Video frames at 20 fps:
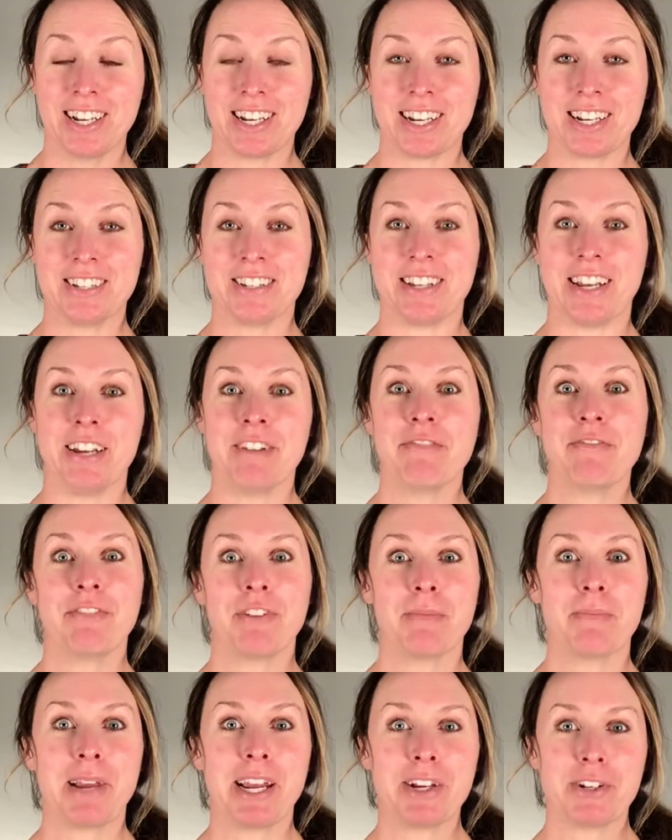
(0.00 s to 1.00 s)
is
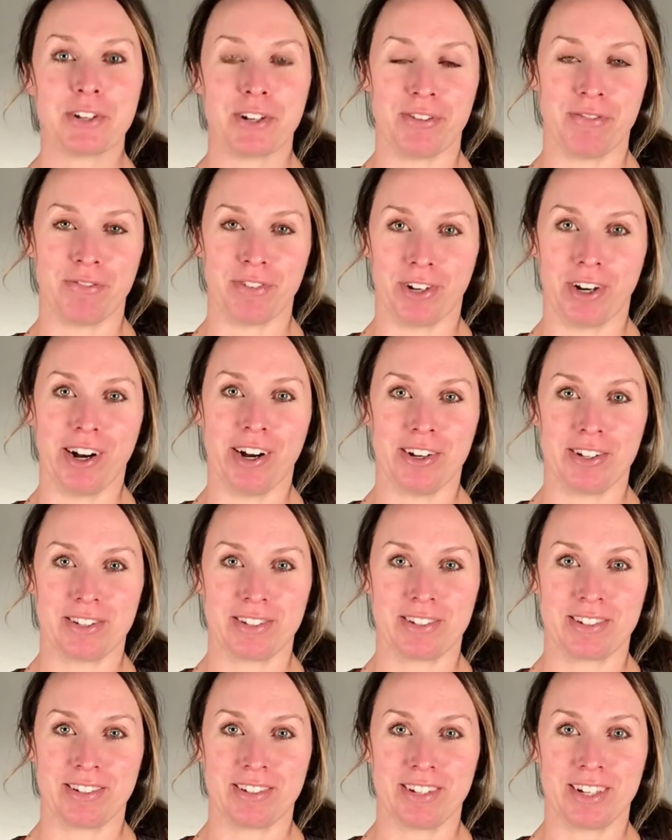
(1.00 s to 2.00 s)
information for
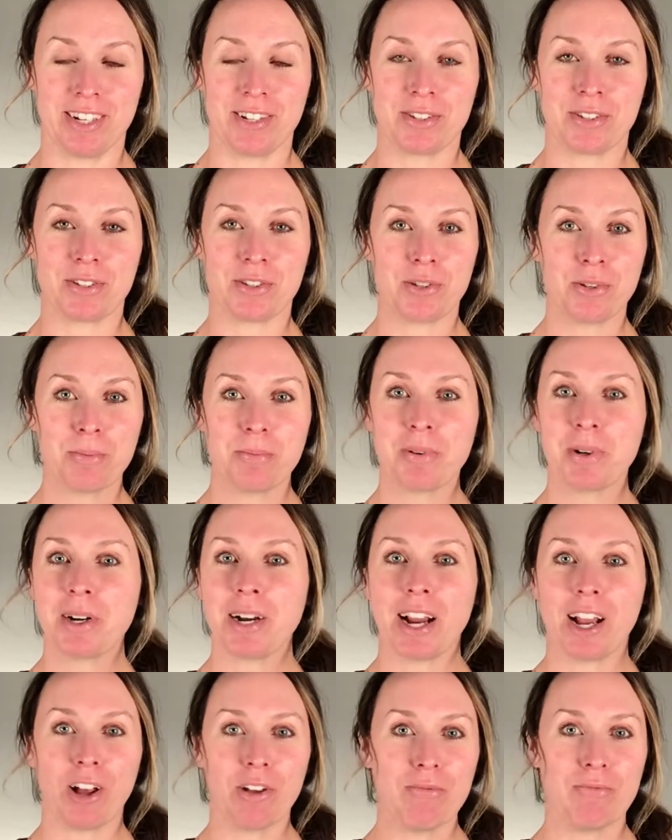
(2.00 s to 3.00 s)
us. It's super
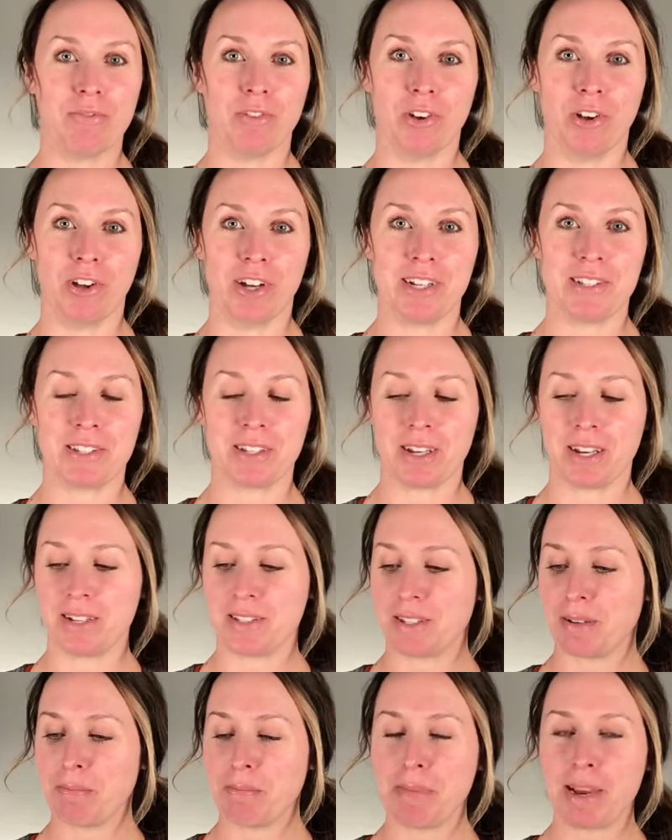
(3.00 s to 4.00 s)
helpful. It's
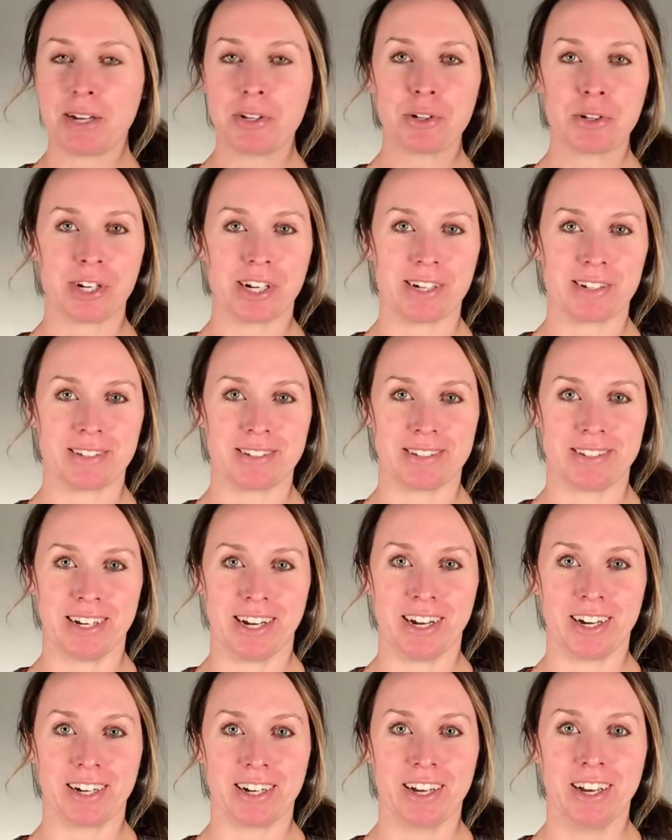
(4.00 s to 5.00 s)
a measuring
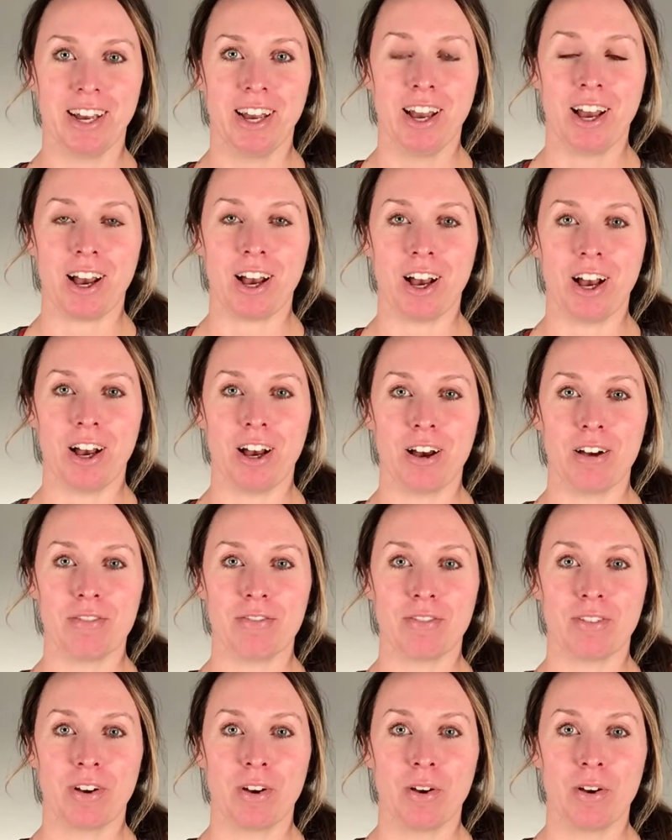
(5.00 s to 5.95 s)
stick of